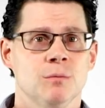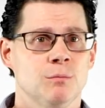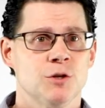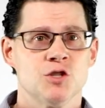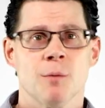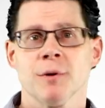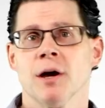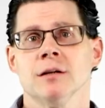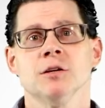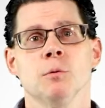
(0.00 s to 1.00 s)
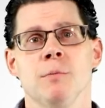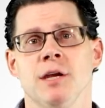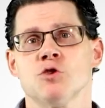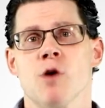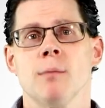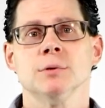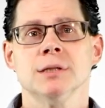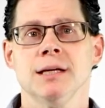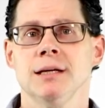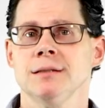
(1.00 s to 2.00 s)
be jumping on a little mini
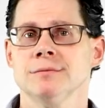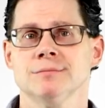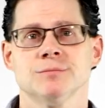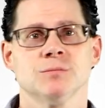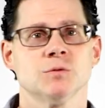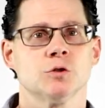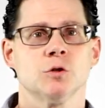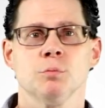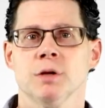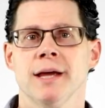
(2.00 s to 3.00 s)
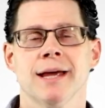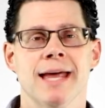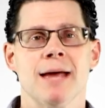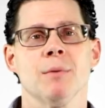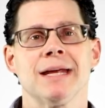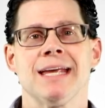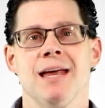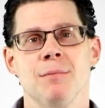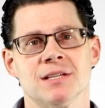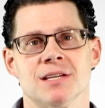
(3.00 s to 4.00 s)
trampoline or playing a game on a
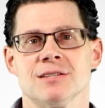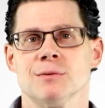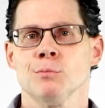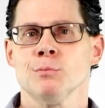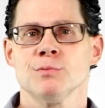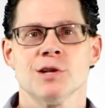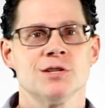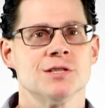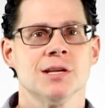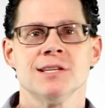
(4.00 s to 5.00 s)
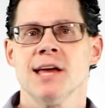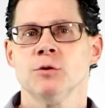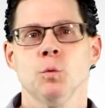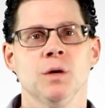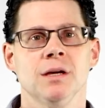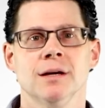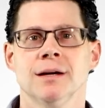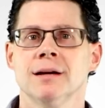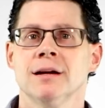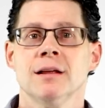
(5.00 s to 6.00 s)
gaming system such as Nintendo Wii
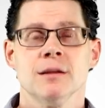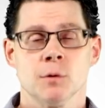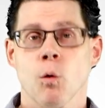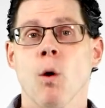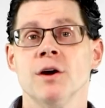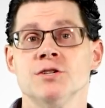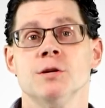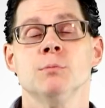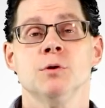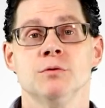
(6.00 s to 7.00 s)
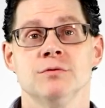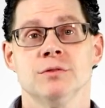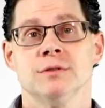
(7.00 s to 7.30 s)
that requires you to move.